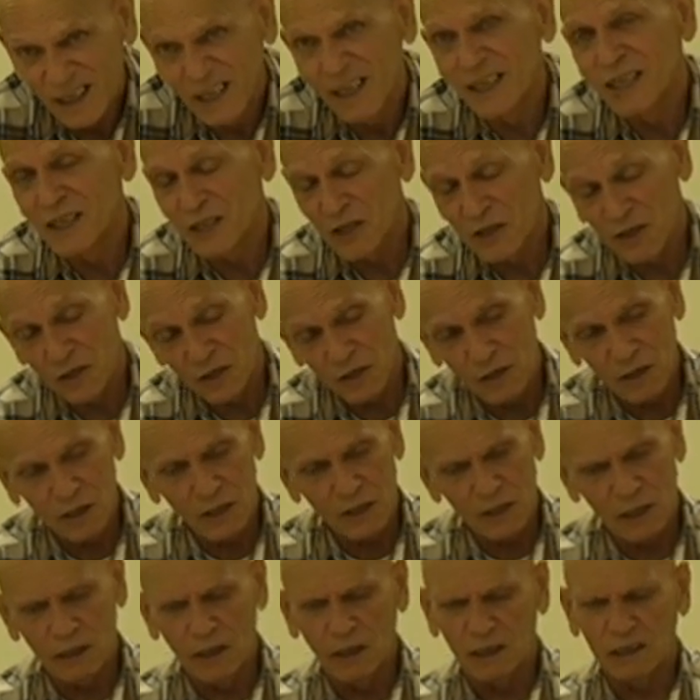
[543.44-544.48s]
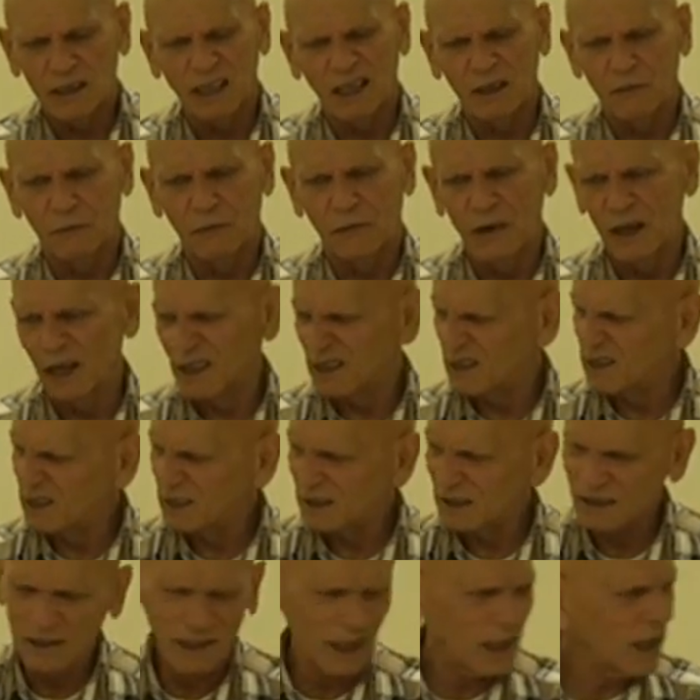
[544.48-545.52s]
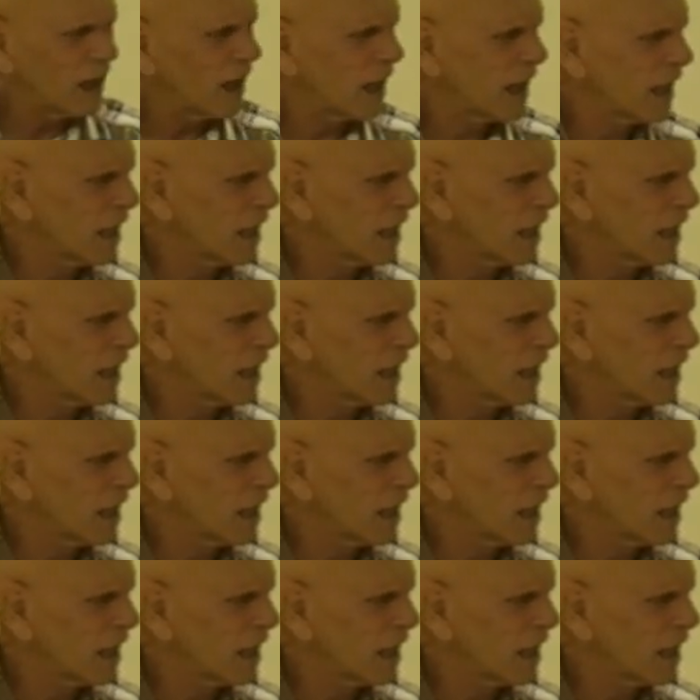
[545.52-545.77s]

And as soon as he got that far, I thought, nah,